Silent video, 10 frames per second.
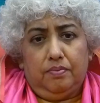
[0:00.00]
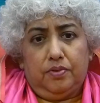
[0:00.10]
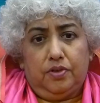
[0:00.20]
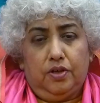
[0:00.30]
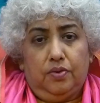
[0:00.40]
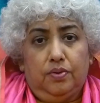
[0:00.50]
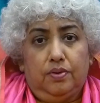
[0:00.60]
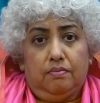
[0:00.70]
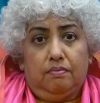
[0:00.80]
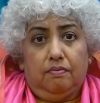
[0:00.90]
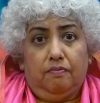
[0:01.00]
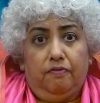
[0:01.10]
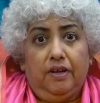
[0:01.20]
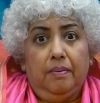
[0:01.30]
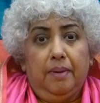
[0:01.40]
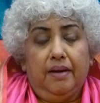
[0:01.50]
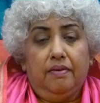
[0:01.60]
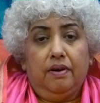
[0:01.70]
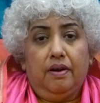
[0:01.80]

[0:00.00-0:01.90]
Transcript: She could feel better,